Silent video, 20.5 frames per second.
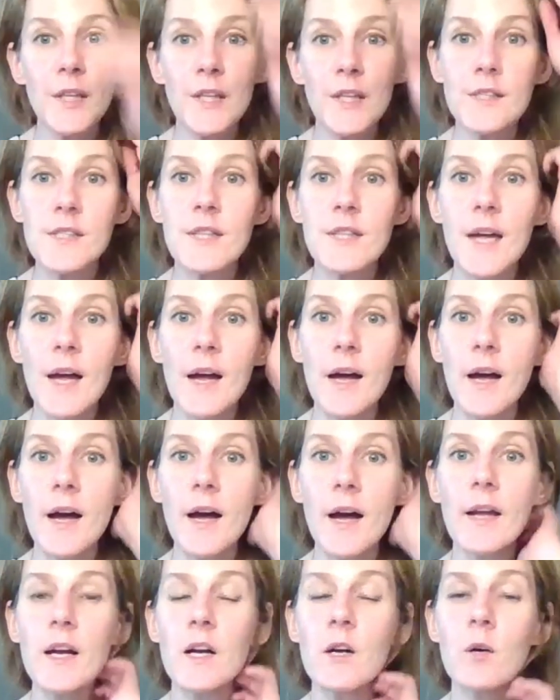into that
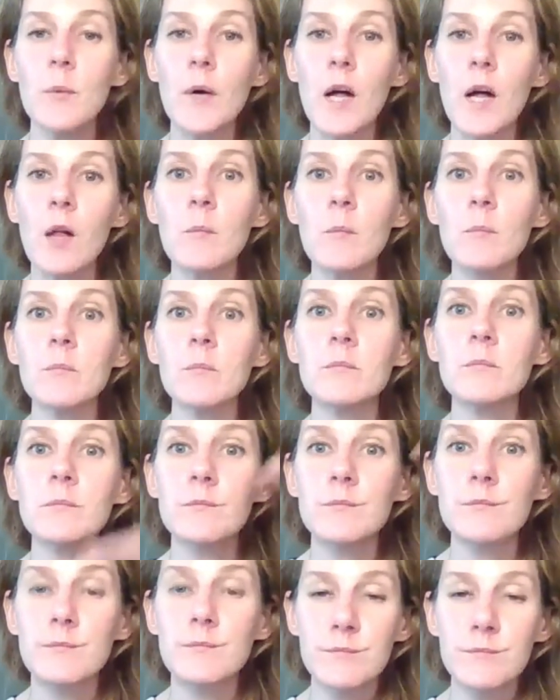higher realm,
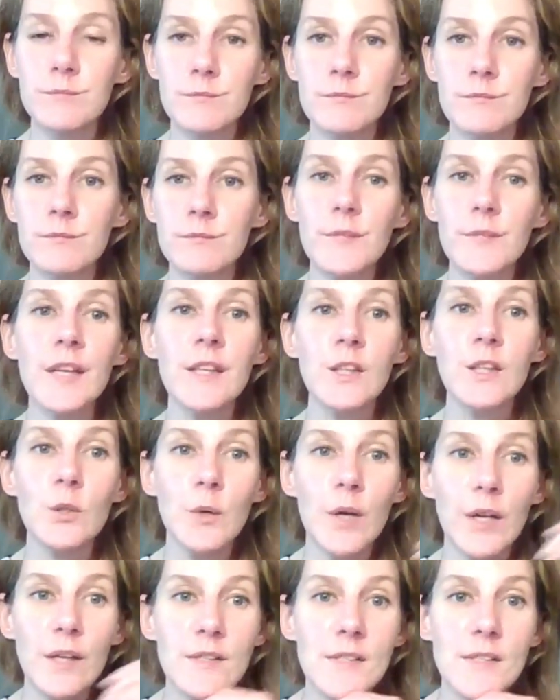like you
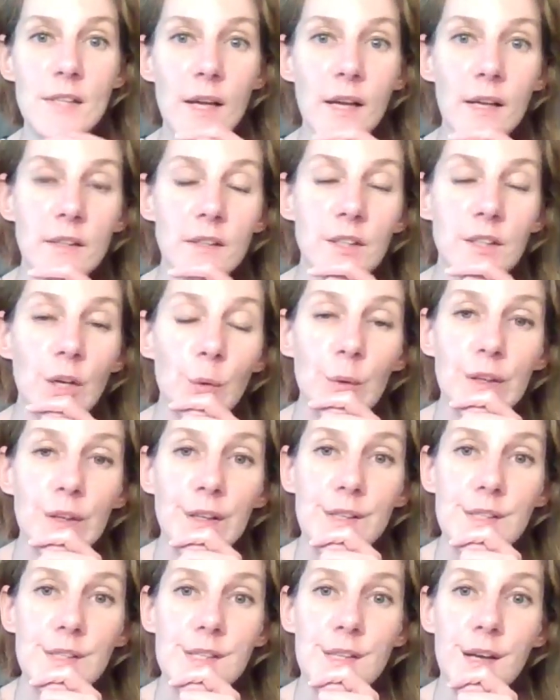had said, going
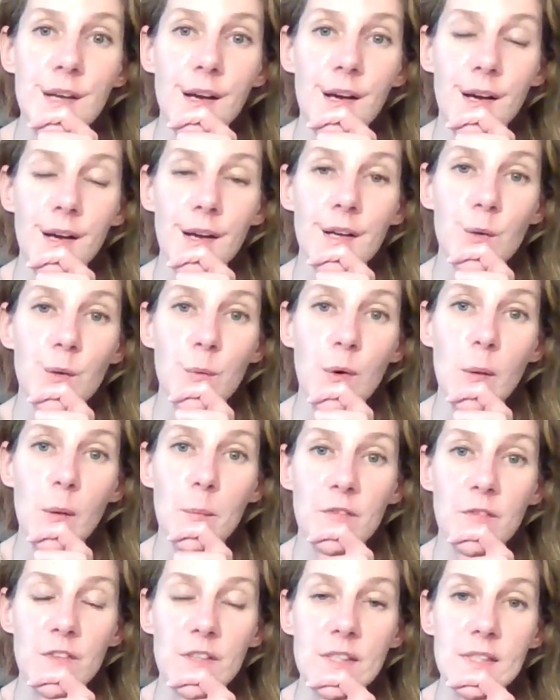into that higher realm
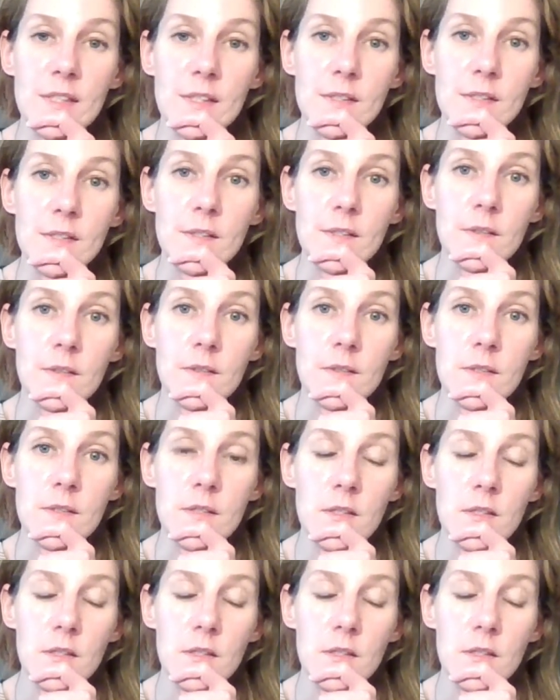of existence.